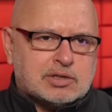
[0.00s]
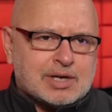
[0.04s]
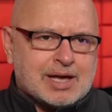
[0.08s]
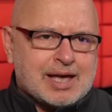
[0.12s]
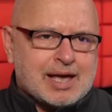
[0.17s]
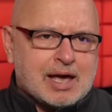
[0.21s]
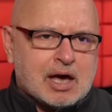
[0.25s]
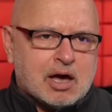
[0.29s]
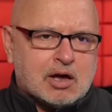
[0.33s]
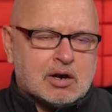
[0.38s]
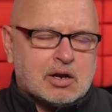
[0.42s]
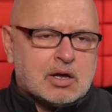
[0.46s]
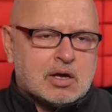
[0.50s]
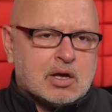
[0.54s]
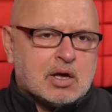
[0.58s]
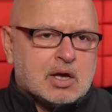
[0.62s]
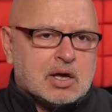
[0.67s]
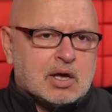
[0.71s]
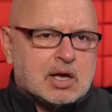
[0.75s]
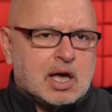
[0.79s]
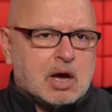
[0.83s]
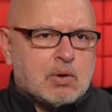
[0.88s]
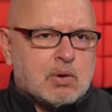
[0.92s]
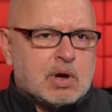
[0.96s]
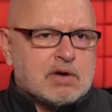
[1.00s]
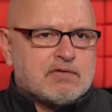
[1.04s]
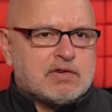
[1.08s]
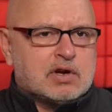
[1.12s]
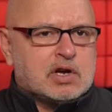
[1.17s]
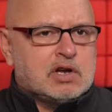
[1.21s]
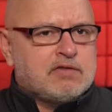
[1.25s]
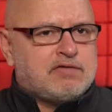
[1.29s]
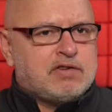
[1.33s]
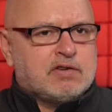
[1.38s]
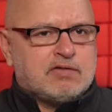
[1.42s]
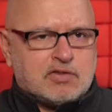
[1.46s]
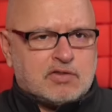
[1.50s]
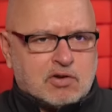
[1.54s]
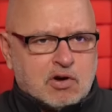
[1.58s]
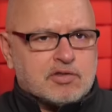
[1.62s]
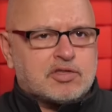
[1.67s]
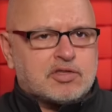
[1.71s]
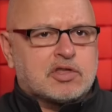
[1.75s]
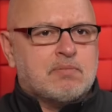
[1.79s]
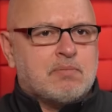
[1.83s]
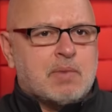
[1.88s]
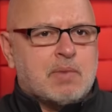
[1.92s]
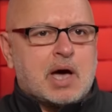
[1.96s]
down. However, if you've
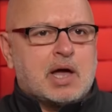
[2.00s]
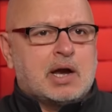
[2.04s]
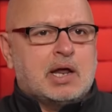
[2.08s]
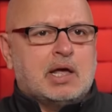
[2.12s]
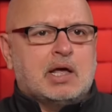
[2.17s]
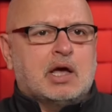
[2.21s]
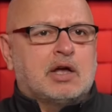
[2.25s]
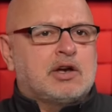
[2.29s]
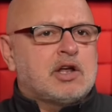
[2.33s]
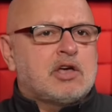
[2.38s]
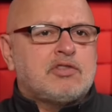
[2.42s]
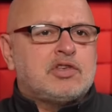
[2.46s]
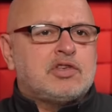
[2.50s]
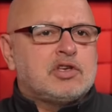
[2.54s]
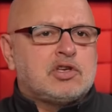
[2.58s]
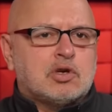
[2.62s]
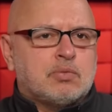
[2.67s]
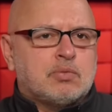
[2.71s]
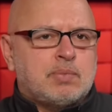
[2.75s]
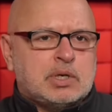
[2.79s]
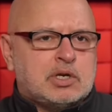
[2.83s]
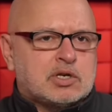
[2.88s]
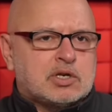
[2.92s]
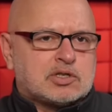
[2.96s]
got the money, I don't think you'll be